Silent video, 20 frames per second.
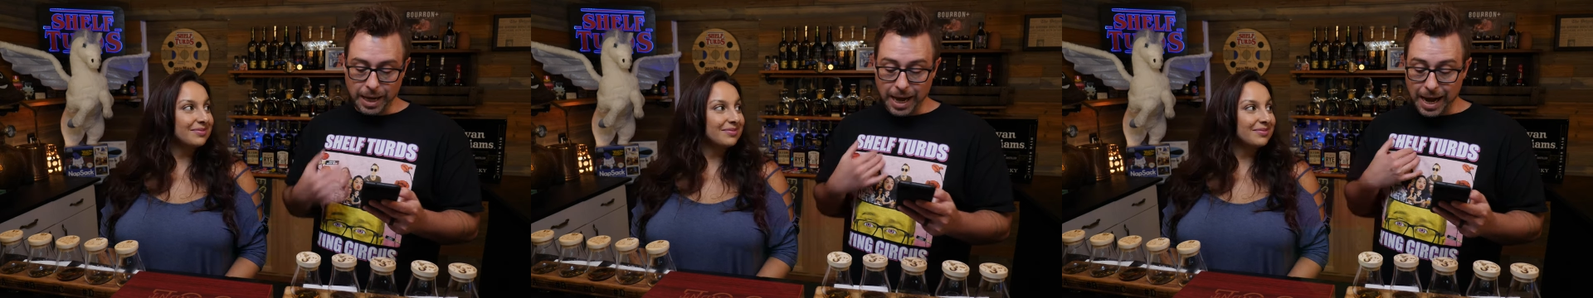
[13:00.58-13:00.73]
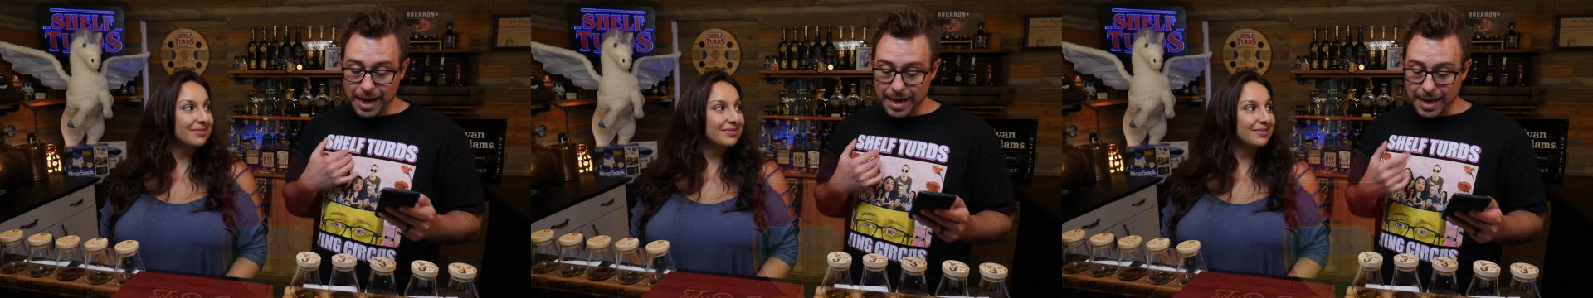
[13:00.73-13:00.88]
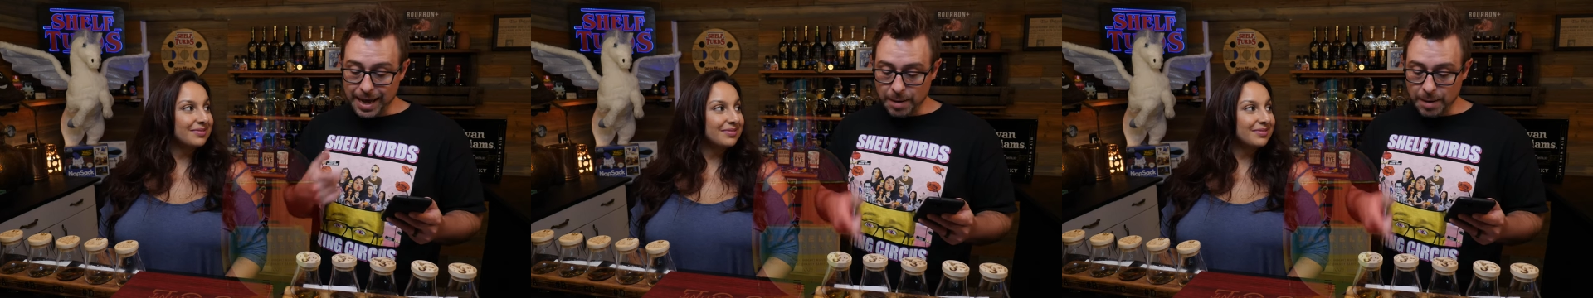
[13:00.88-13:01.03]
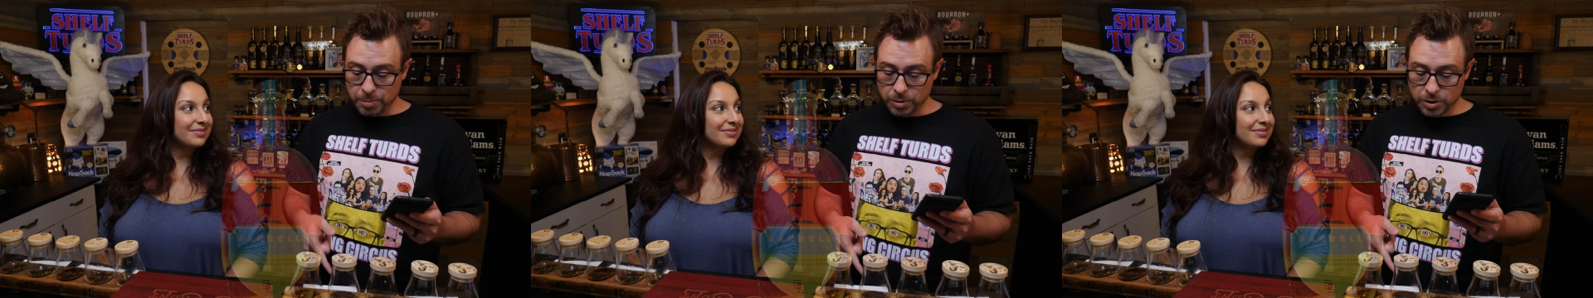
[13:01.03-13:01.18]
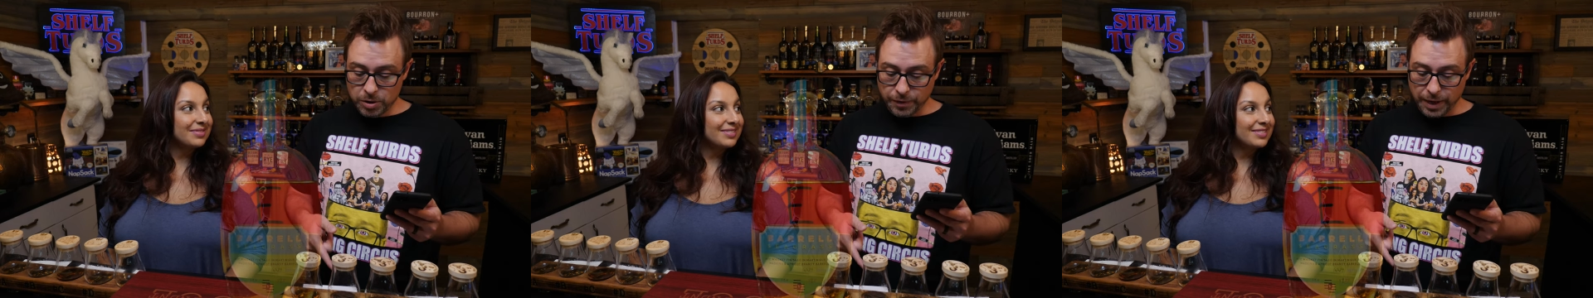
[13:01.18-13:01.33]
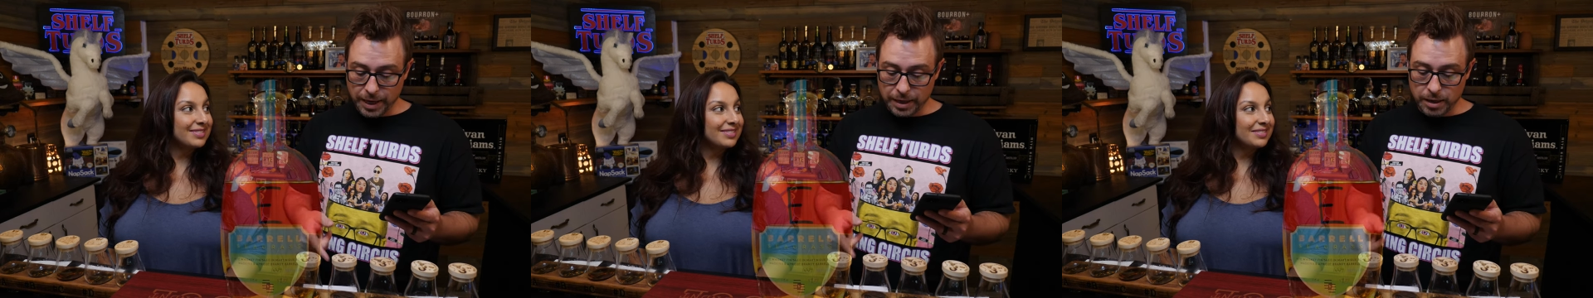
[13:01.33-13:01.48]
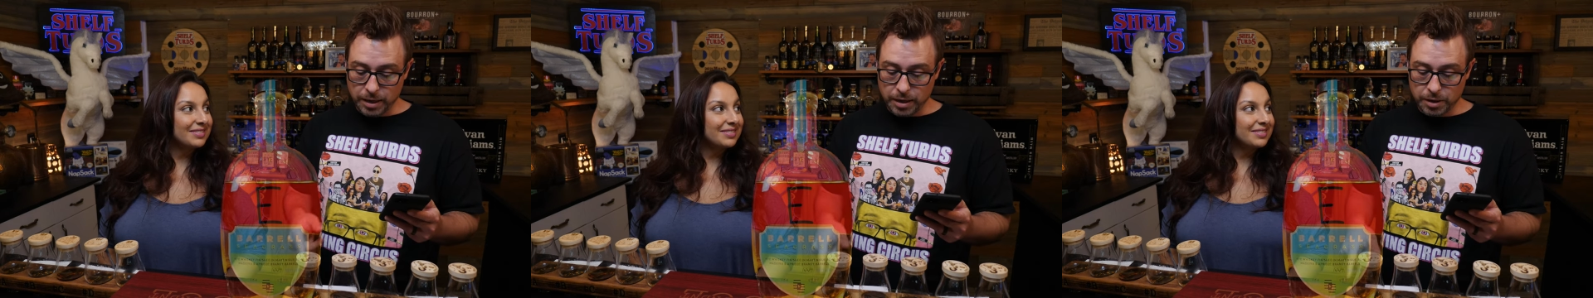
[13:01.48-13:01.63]
Speaker 1: I had proof at
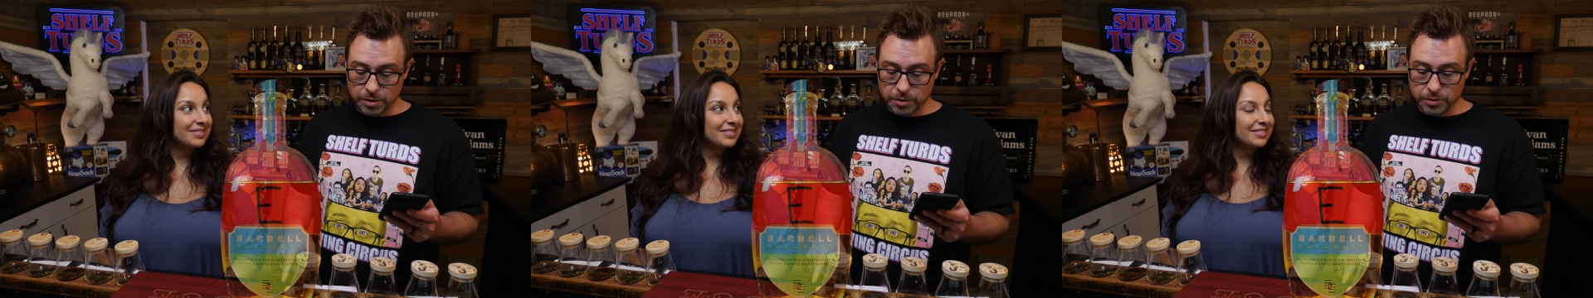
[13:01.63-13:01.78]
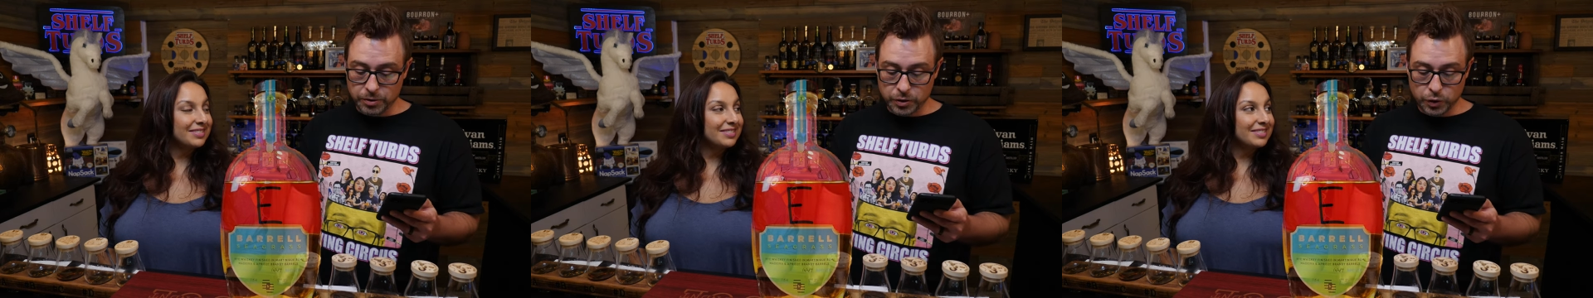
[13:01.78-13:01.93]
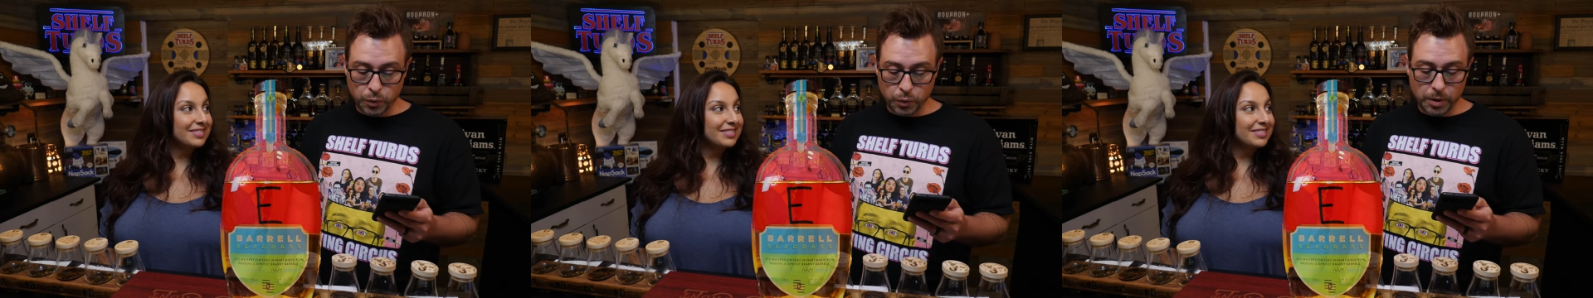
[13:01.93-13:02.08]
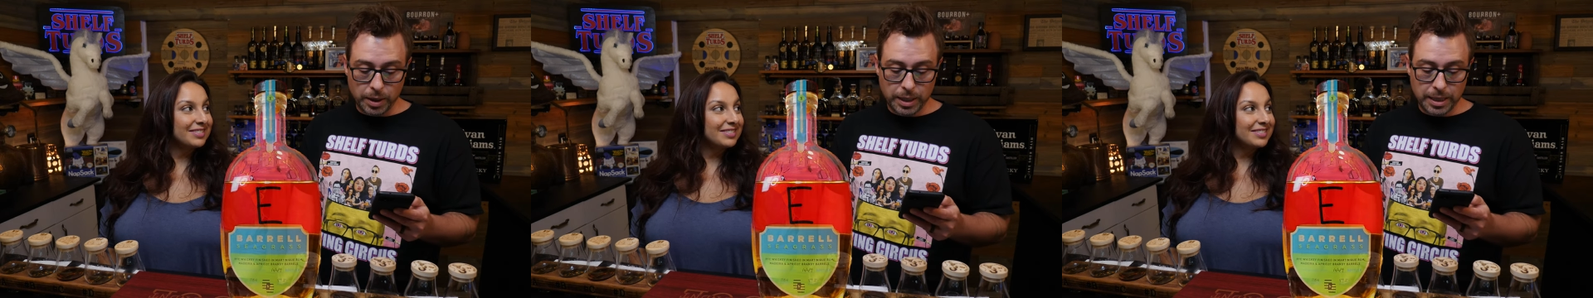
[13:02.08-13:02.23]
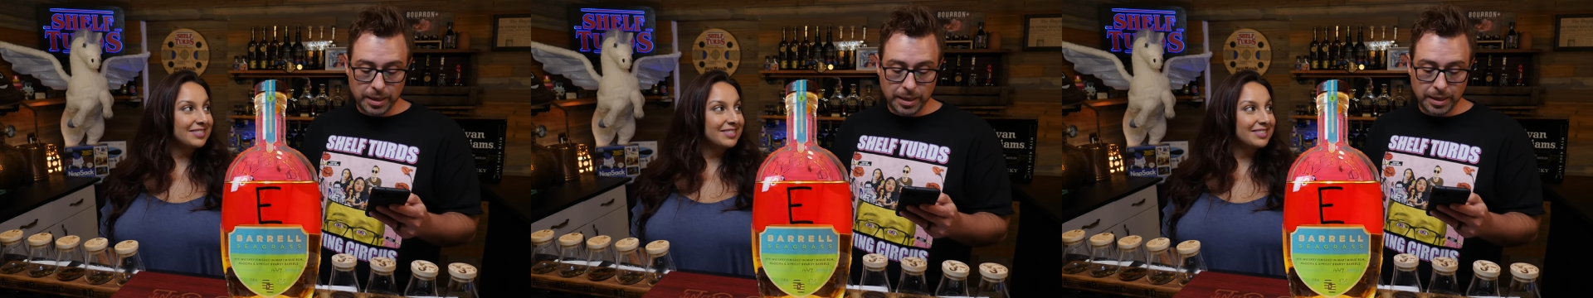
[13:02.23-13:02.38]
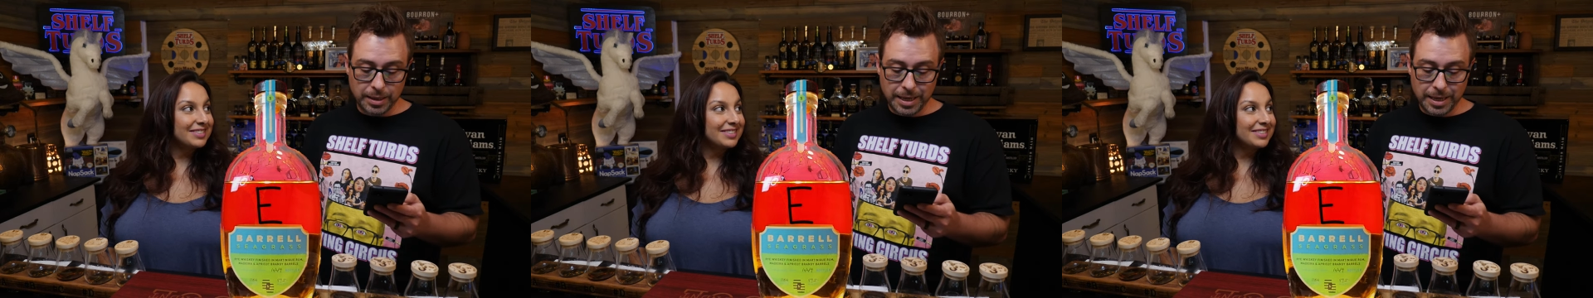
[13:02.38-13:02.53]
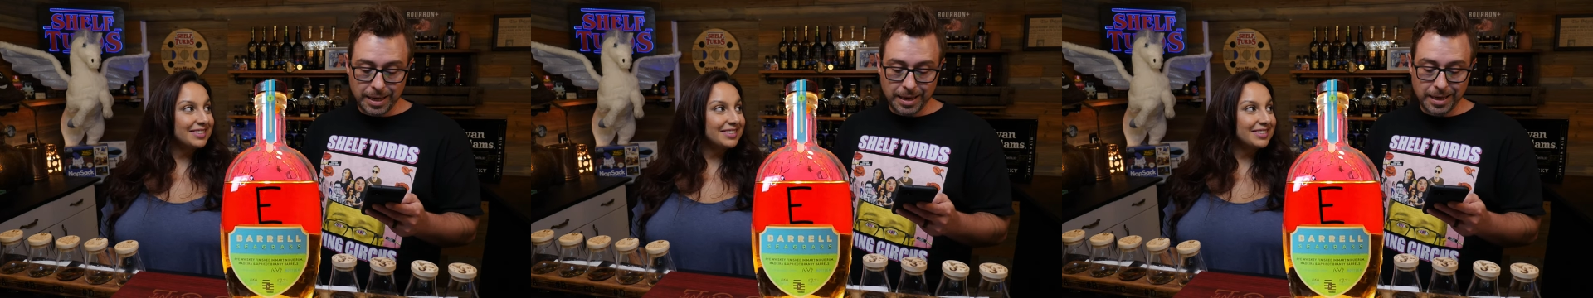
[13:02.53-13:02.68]
one hundred twenty on
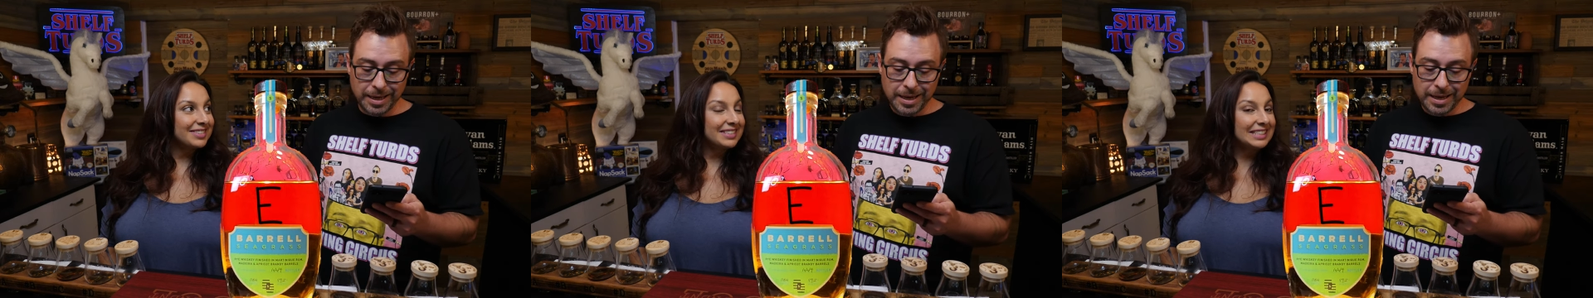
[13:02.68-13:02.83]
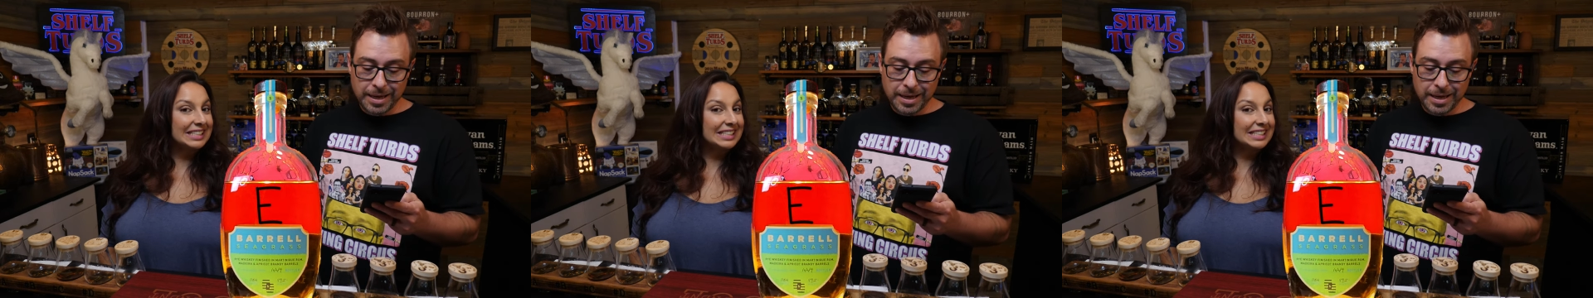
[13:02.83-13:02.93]
E.